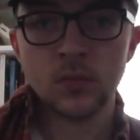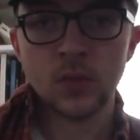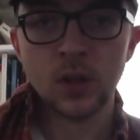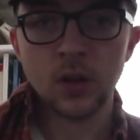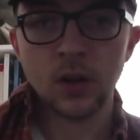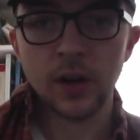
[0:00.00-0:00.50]

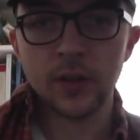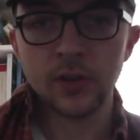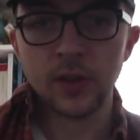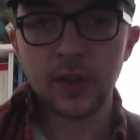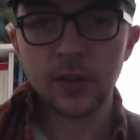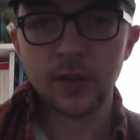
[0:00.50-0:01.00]
Alright, so
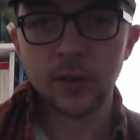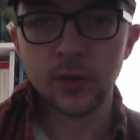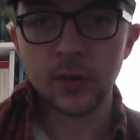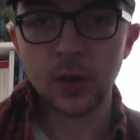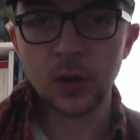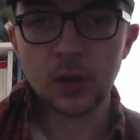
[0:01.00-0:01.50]
that's the
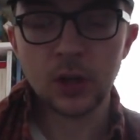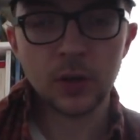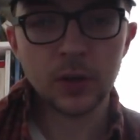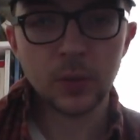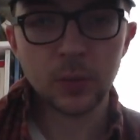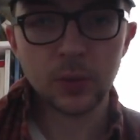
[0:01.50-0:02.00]
solo.
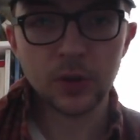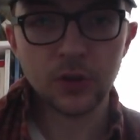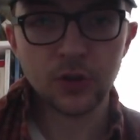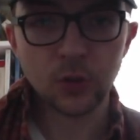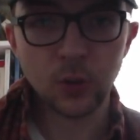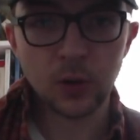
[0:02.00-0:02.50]
It's pretty
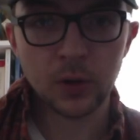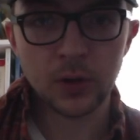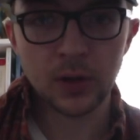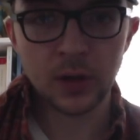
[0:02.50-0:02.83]
short.